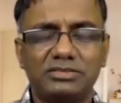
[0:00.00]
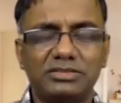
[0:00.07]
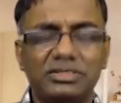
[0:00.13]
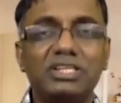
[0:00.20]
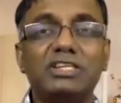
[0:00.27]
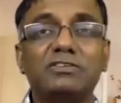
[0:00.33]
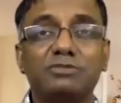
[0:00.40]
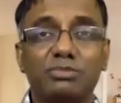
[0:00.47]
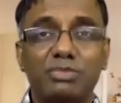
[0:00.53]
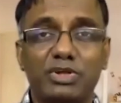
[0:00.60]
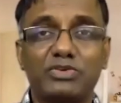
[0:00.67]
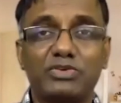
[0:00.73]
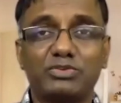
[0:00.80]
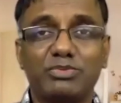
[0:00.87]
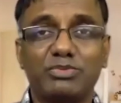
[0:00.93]
and even
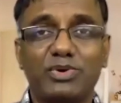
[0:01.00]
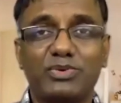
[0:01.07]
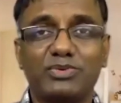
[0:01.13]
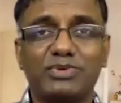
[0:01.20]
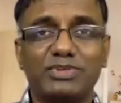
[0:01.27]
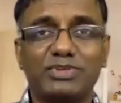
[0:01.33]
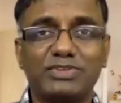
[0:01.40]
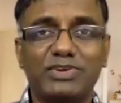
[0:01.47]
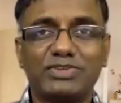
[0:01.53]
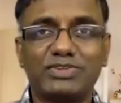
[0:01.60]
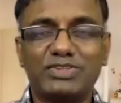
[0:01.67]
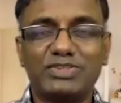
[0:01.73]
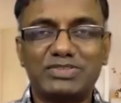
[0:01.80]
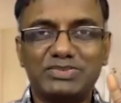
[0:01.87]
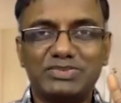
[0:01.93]
better tomorrow. I'll talk to
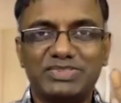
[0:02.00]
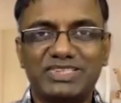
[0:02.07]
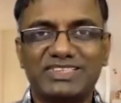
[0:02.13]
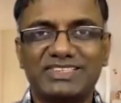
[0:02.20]
you soon.